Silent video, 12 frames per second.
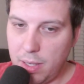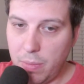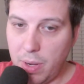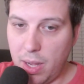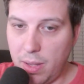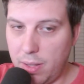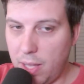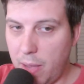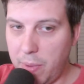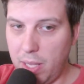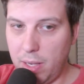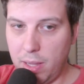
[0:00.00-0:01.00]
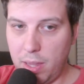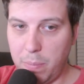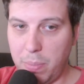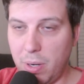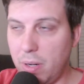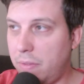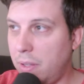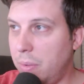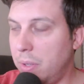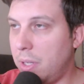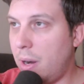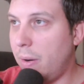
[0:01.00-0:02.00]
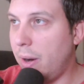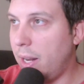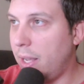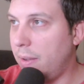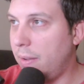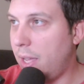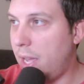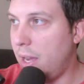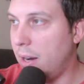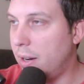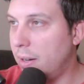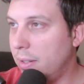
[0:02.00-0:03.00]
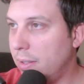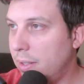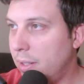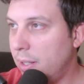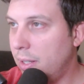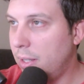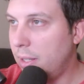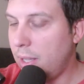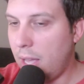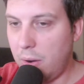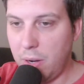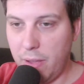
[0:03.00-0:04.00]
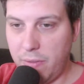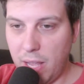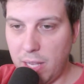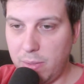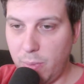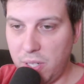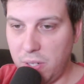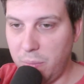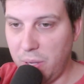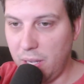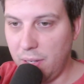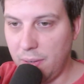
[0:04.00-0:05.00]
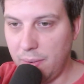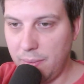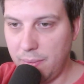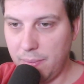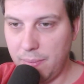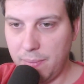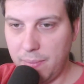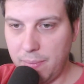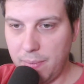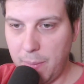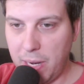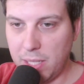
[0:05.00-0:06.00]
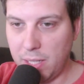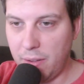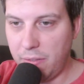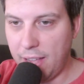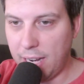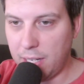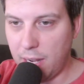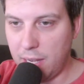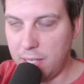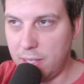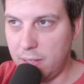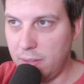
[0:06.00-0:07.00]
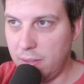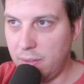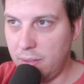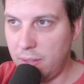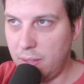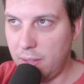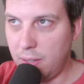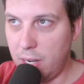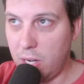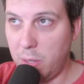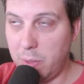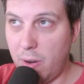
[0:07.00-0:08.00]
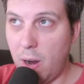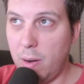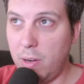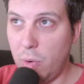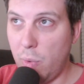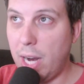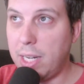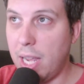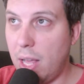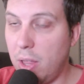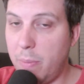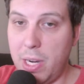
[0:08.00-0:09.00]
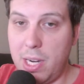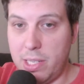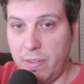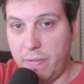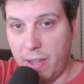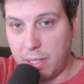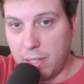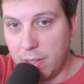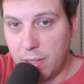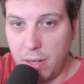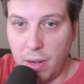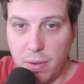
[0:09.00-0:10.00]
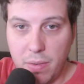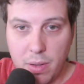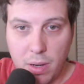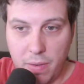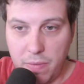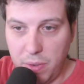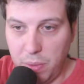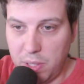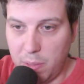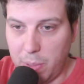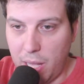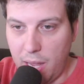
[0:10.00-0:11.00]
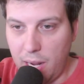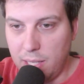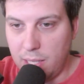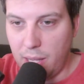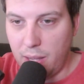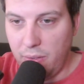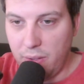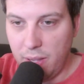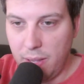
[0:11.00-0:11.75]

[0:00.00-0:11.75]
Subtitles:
Well, I mean, the bird flu is already here. I don't know if that's what you mean. I mean, it doesn't affect us in terms of our direct health, but it does affect, our food supply and stuff.